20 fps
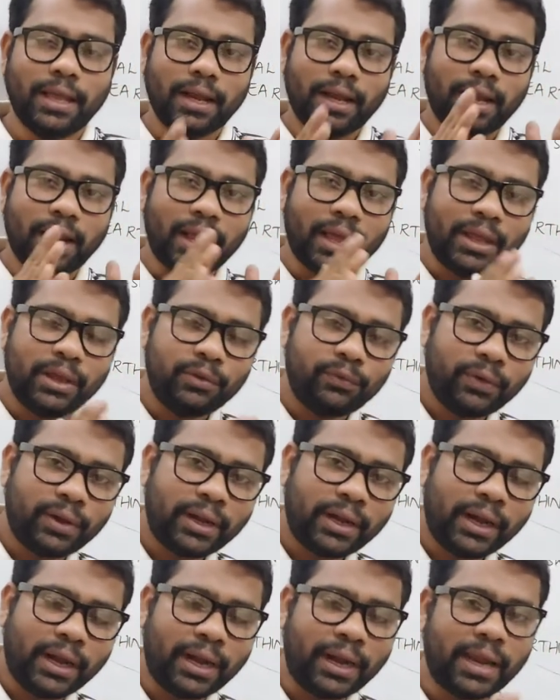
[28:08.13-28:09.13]
live
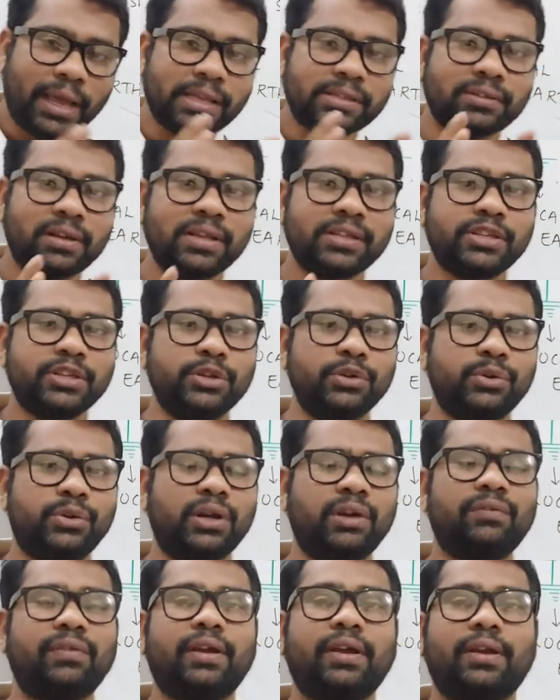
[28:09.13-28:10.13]
wire and as well as
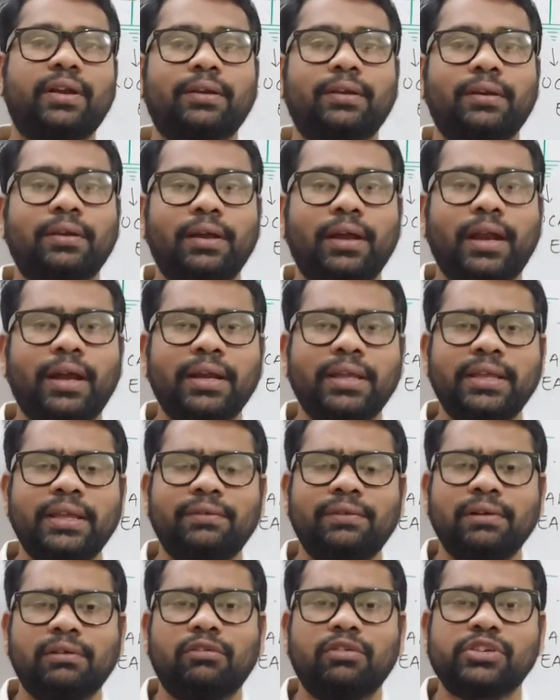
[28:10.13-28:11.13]
neutral wire. And here
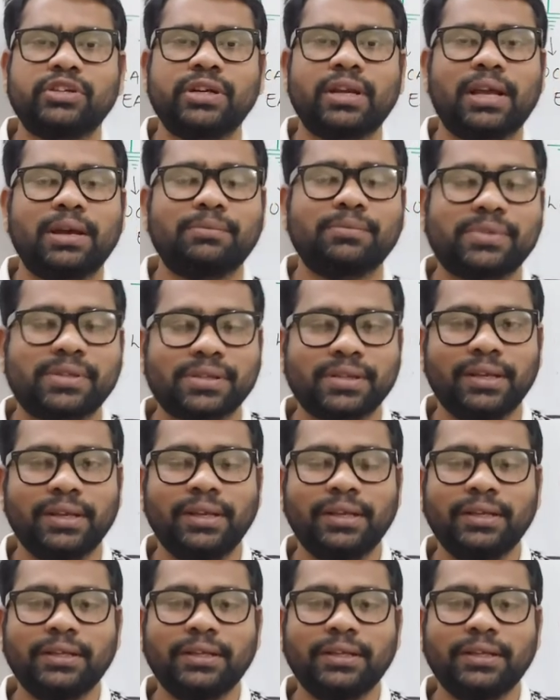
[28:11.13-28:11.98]
one question comes,